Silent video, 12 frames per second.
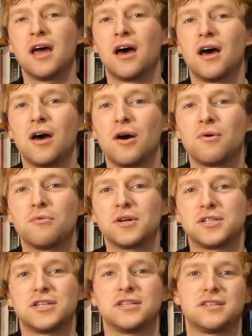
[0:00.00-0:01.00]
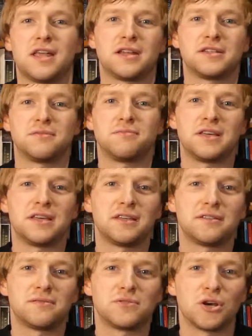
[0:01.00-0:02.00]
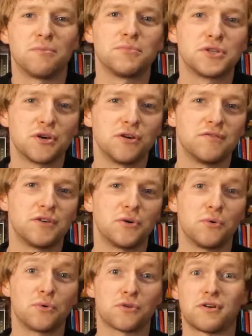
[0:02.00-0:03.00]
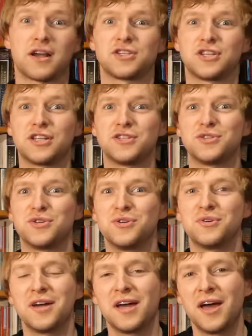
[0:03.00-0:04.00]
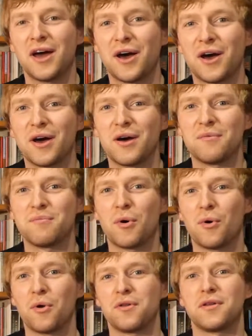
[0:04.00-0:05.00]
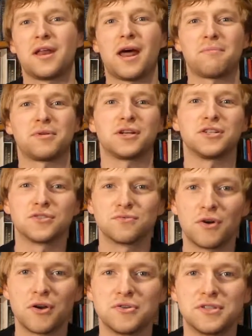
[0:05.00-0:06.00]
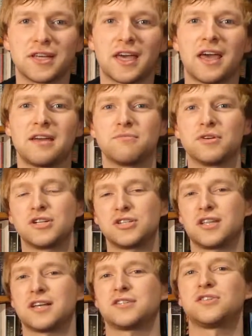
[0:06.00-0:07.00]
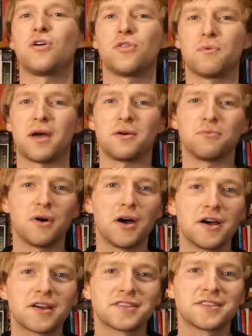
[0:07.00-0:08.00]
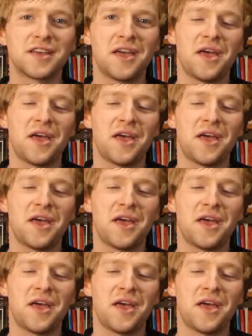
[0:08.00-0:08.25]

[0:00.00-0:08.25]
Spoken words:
which is then to be jumped over or crashed into on an applicant's road to Cambridge. That's not the way it works.